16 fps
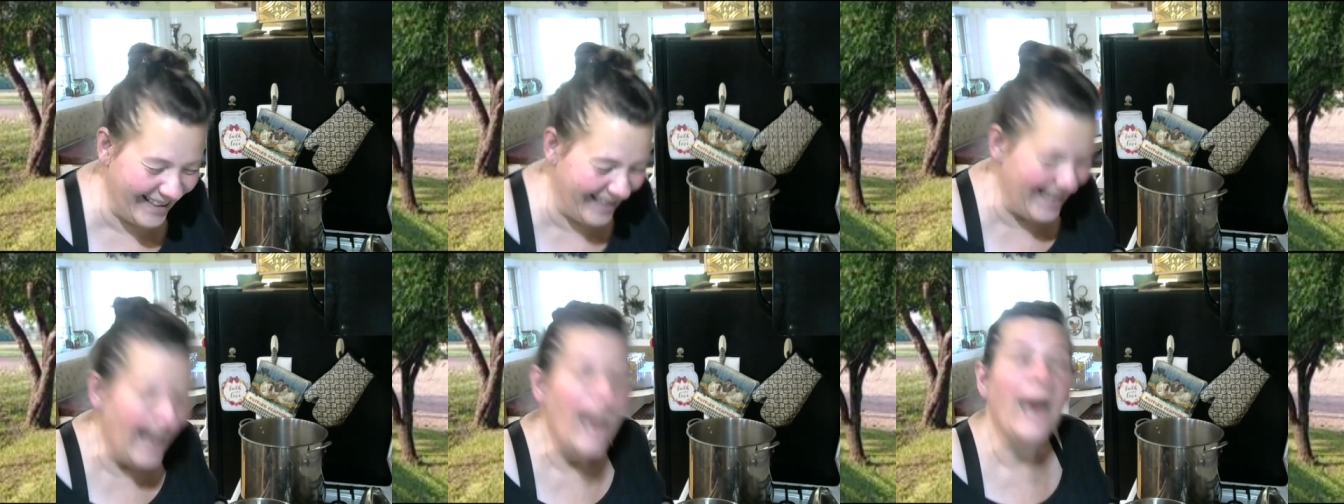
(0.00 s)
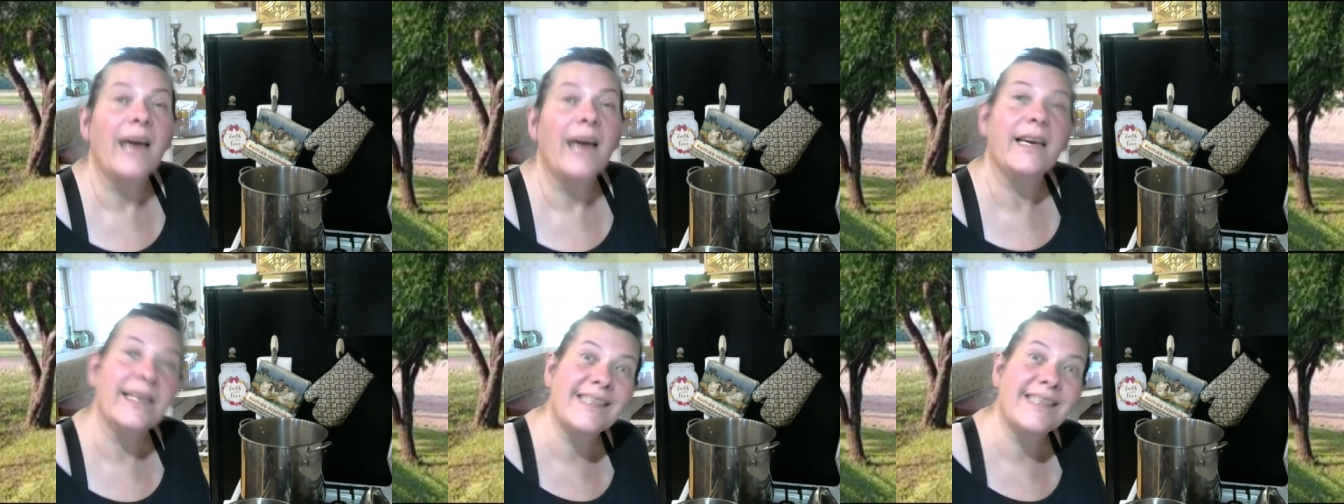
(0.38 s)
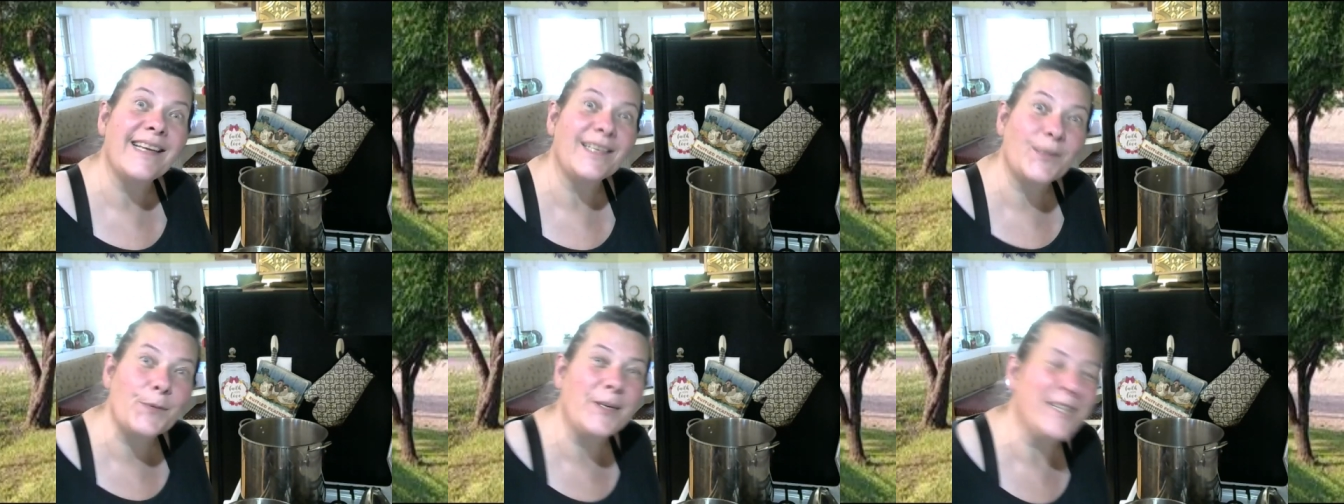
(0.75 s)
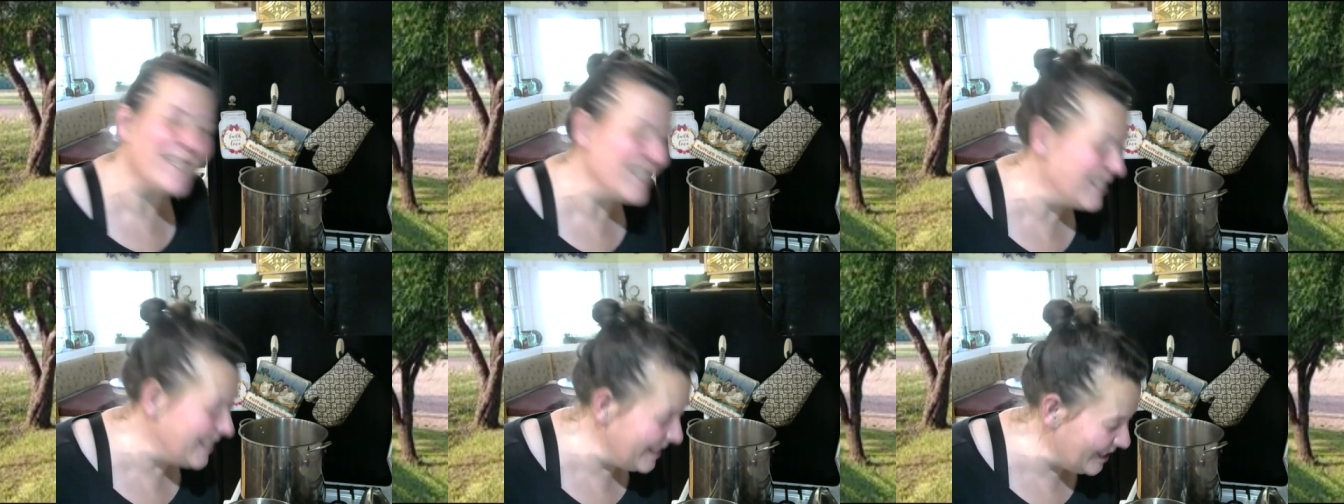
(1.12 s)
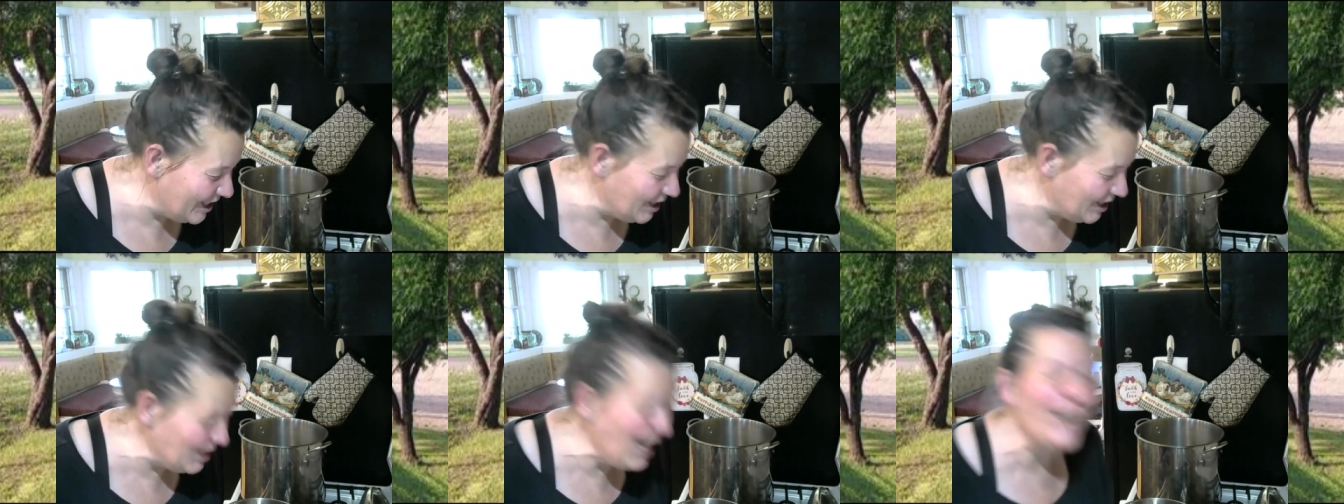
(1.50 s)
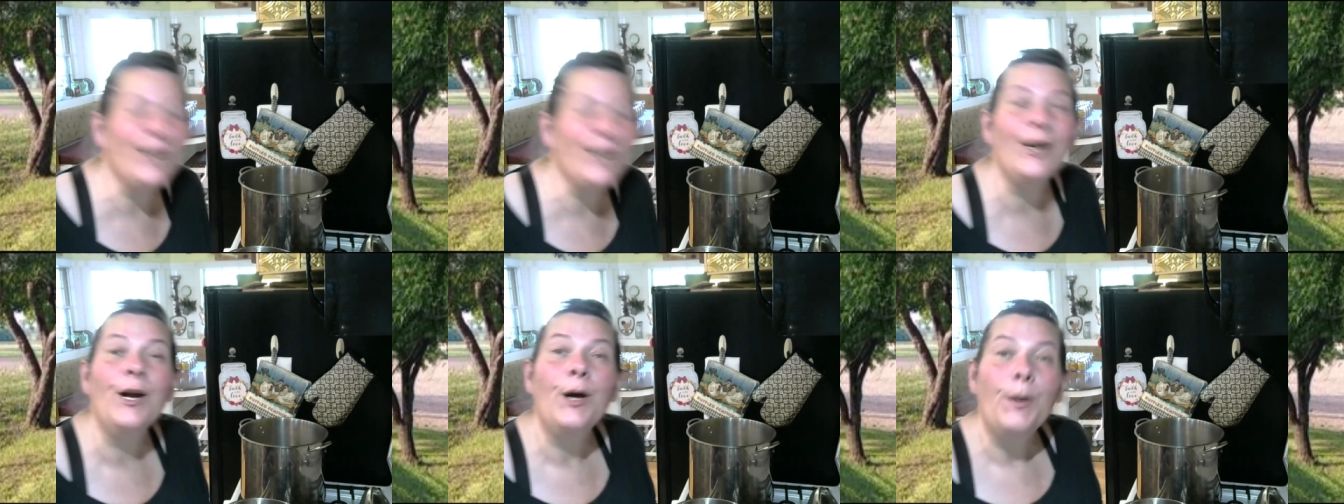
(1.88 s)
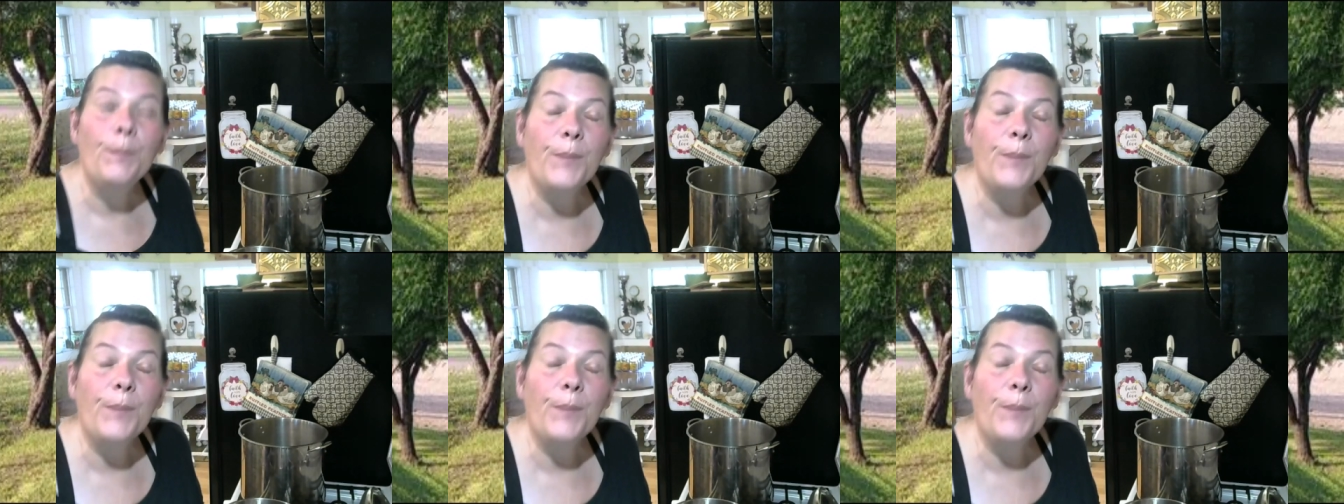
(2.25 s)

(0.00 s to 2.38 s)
I guess that's what it is, it's chatter.